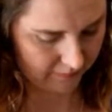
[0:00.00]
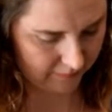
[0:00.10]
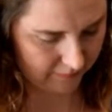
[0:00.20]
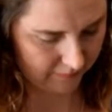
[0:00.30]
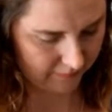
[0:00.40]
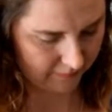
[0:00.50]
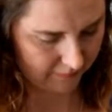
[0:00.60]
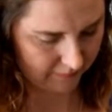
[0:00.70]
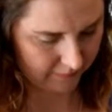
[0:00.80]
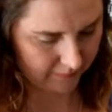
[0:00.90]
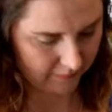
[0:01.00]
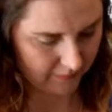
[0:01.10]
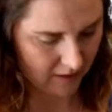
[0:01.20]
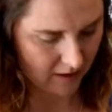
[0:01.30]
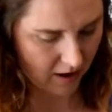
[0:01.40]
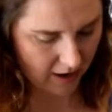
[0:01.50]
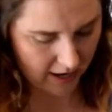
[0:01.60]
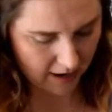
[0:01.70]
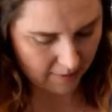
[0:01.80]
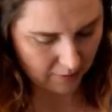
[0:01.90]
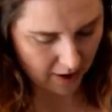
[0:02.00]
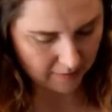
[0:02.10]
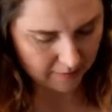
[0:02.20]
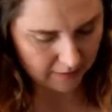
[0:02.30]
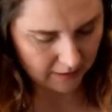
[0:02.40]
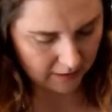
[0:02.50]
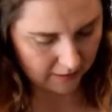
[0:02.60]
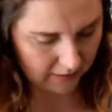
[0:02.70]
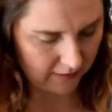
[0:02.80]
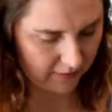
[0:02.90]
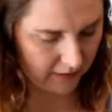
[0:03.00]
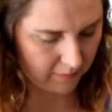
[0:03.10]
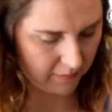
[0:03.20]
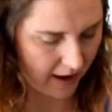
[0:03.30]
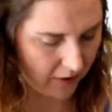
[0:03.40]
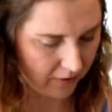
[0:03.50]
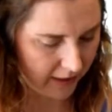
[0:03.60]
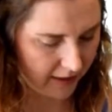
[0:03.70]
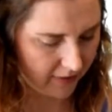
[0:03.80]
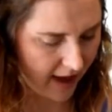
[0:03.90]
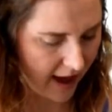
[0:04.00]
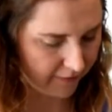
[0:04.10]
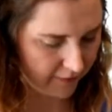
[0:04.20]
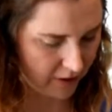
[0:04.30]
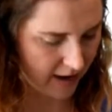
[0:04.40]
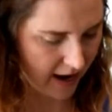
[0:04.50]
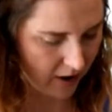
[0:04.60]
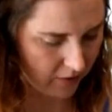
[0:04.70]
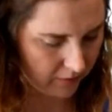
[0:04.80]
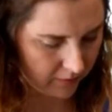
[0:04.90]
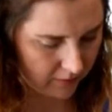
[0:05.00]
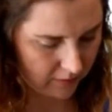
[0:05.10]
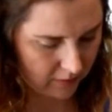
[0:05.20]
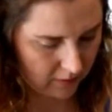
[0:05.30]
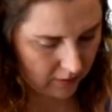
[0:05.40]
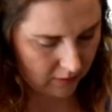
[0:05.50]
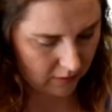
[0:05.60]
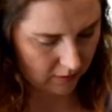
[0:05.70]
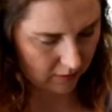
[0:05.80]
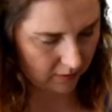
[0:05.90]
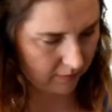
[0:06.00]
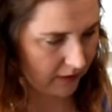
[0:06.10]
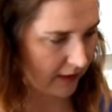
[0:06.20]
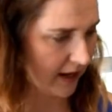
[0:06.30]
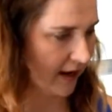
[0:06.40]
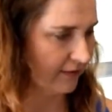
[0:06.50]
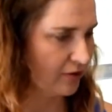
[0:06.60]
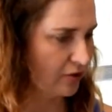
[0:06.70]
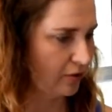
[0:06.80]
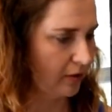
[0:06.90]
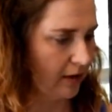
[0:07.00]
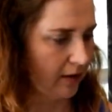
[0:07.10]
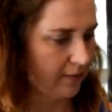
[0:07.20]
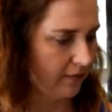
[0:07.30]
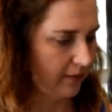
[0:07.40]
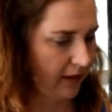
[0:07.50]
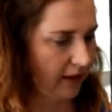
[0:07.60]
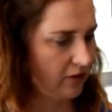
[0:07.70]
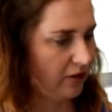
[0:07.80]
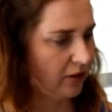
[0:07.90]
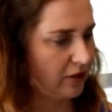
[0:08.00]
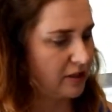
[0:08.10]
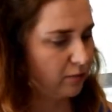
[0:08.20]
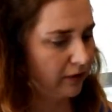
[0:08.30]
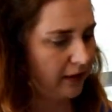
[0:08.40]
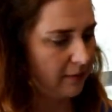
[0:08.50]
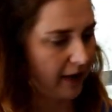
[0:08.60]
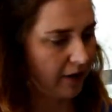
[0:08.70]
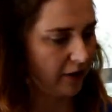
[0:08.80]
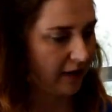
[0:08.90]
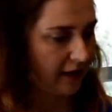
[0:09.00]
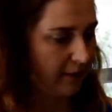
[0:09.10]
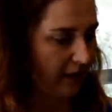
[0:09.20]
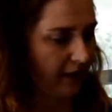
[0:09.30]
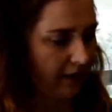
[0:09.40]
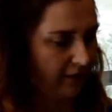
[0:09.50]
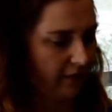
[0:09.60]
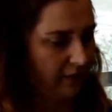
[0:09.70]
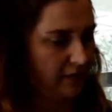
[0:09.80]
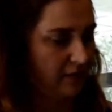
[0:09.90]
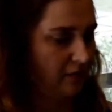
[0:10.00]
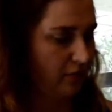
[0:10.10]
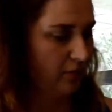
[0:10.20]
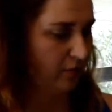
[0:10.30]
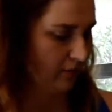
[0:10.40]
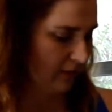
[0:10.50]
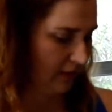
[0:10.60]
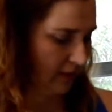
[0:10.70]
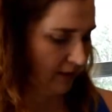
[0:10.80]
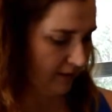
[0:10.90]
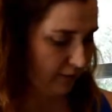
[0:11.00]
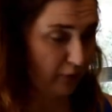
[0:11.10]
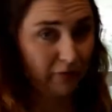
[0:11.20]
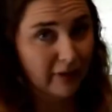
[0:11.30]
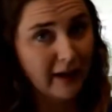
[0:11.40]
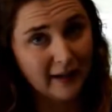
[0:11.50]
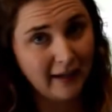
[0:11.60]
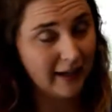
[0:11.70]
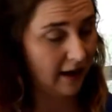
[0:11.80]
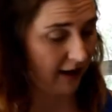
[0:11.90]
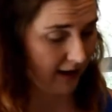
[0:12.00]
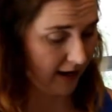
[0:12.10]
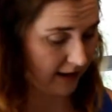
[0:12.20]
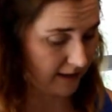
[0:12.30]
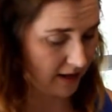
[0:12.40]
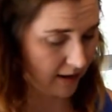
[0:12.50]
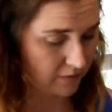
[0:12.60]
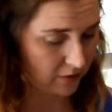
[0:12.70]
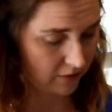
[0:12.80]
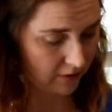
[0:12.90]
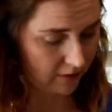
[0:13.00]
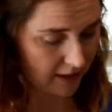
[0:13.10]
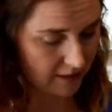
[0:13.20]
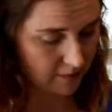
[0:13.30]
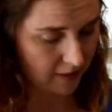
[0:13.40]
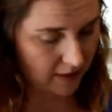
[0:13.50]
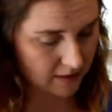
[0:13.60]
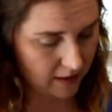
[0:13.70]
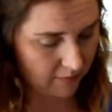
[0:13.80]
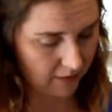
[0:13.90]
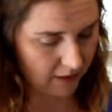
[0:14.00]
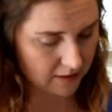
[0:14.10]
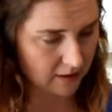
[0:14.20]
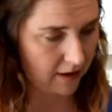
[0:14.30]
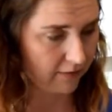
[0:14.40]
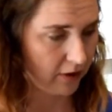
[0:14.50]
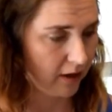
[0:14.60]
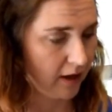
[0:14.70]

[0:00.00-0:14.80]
All right, I'm probably gonna leave it about like that for now. I'm gonna have to, and you know, it's really better to keep it covered because you don't, fruit fly can get in at any time. So the less amount of time that it's covered,